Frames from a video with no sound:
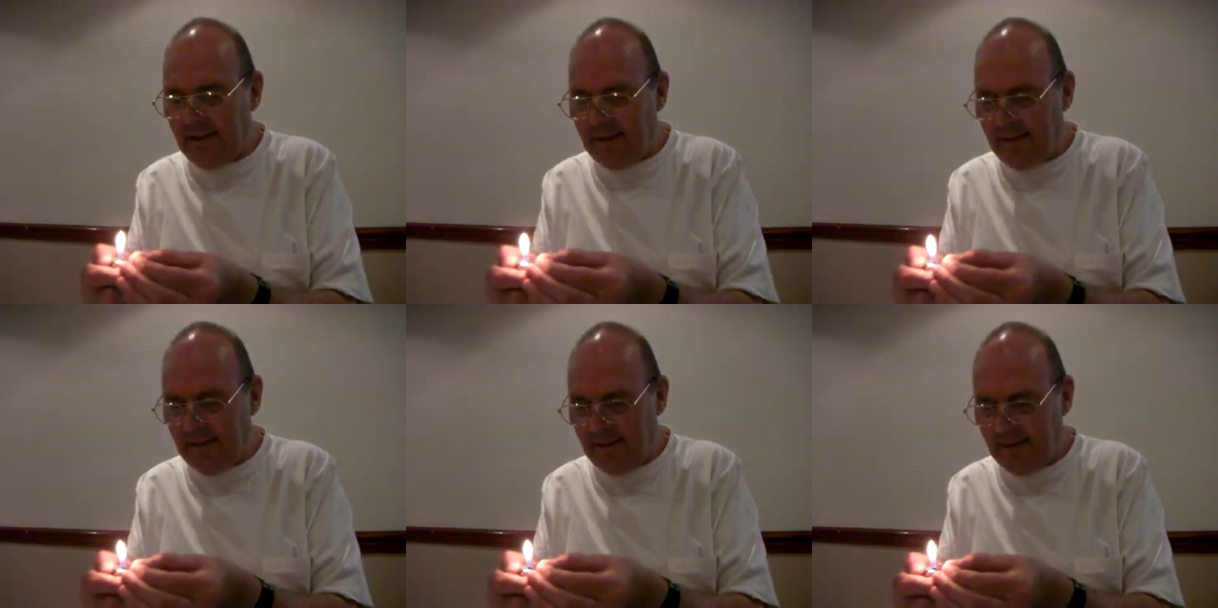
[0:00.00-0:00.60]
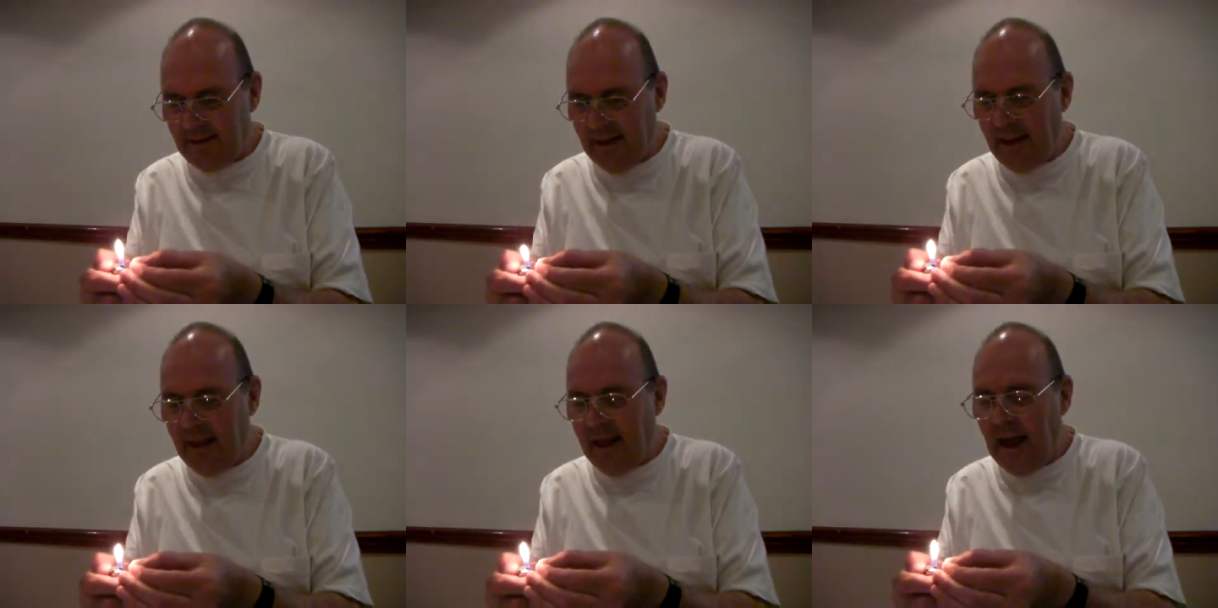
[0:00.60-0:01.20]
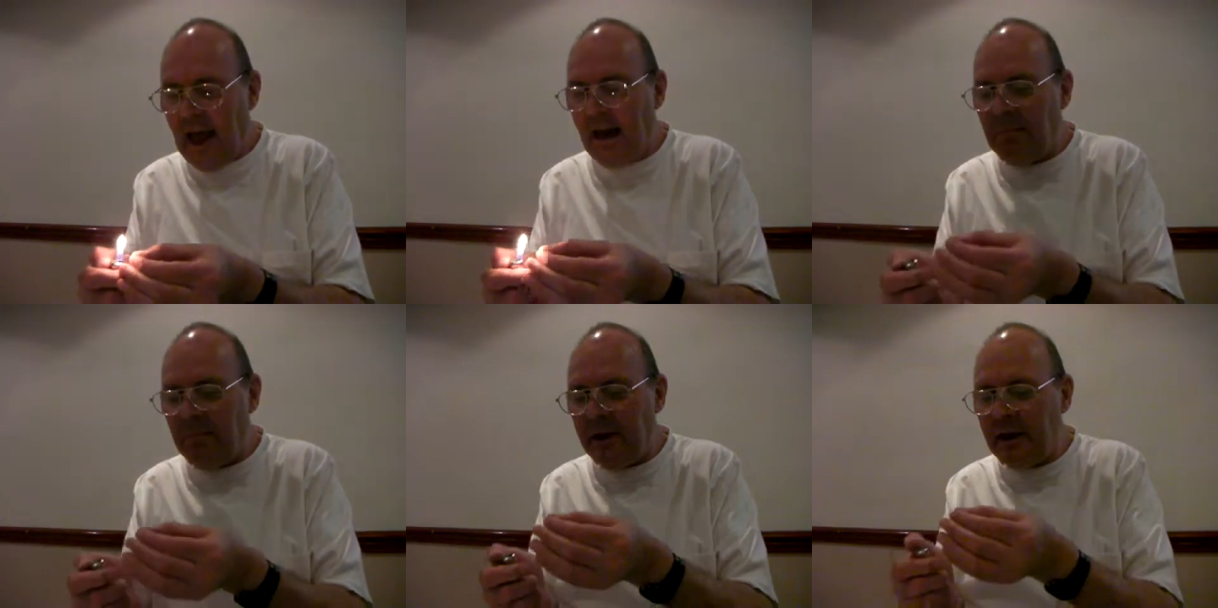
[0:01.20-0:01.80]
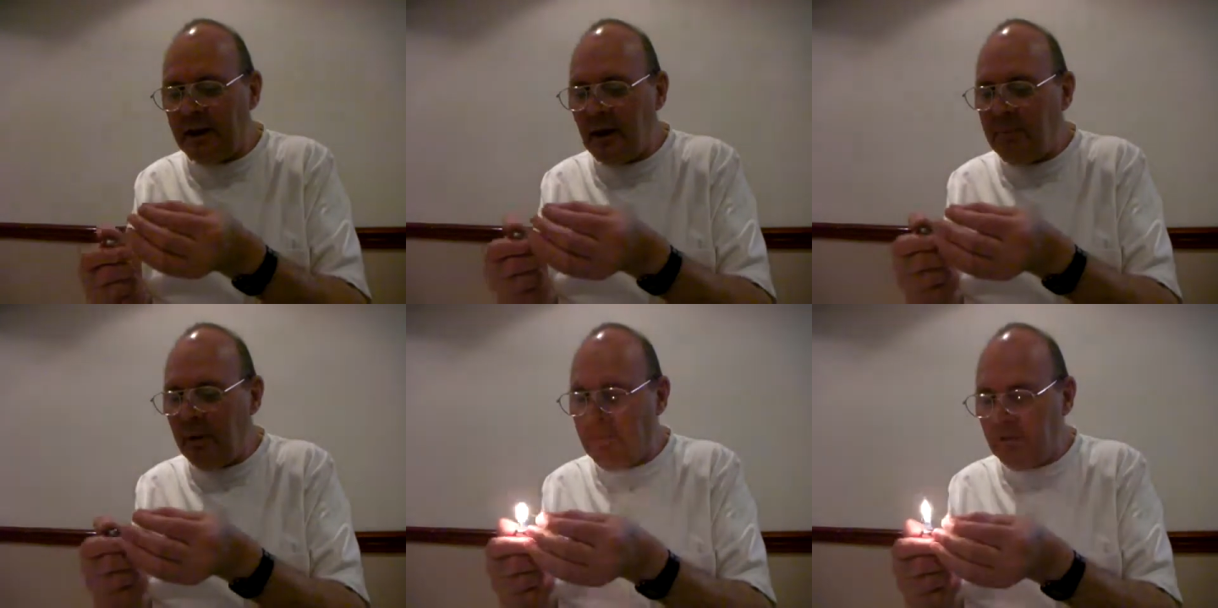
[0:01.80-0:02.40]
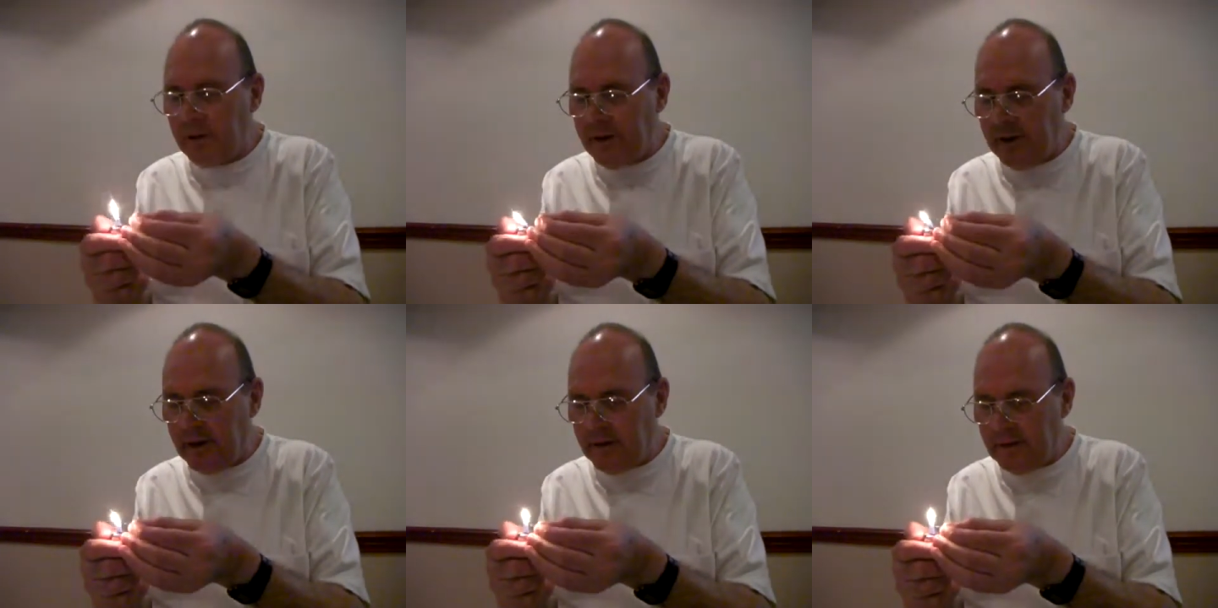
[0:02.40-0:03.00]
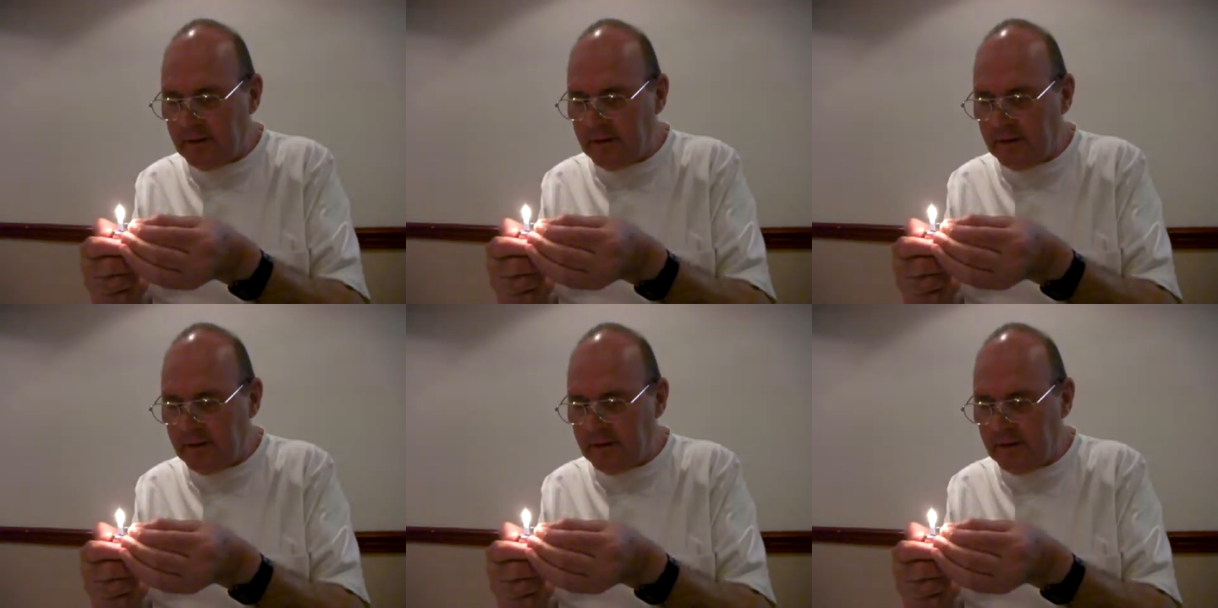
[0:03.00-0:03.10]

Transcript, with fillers: What are you burning? Uh, I'm making a bubble at the end